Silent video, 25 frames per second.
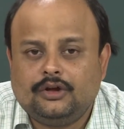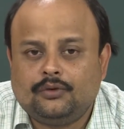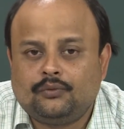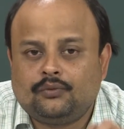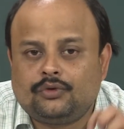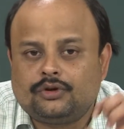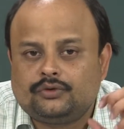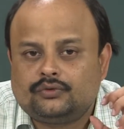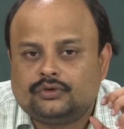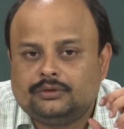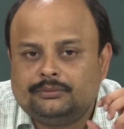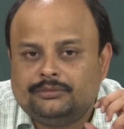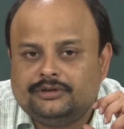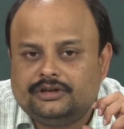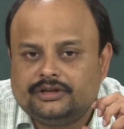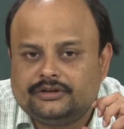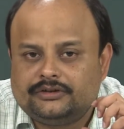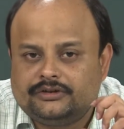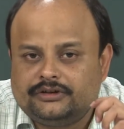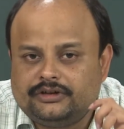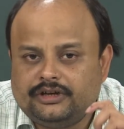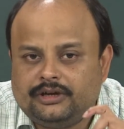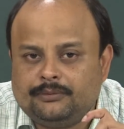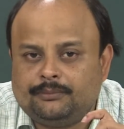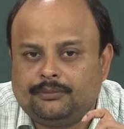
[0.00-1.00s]
what will be the
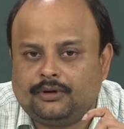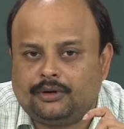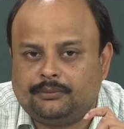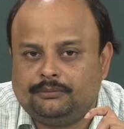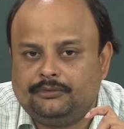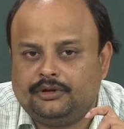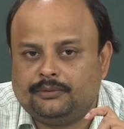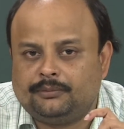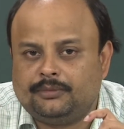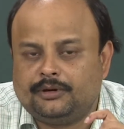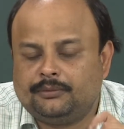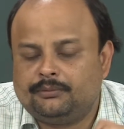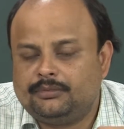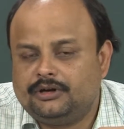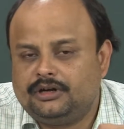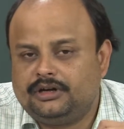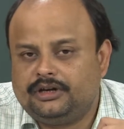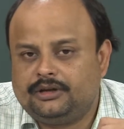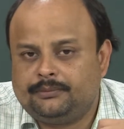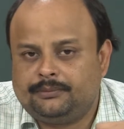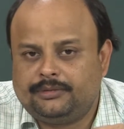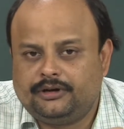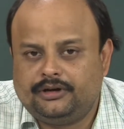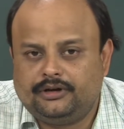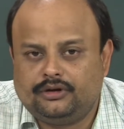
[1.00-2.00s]
shape of the bubble
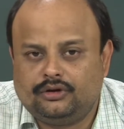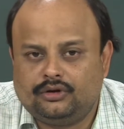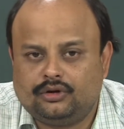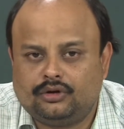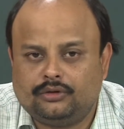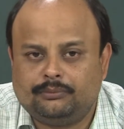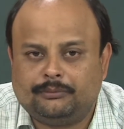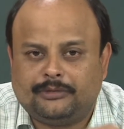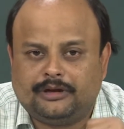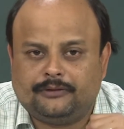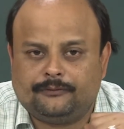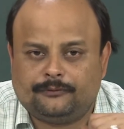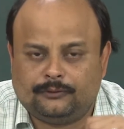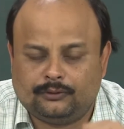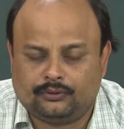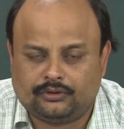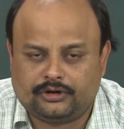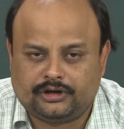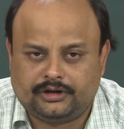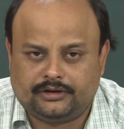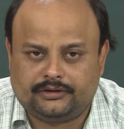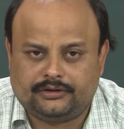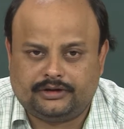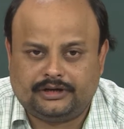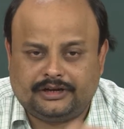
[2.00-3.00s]
depending on my flow
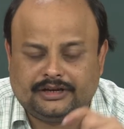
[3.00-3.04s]
rate.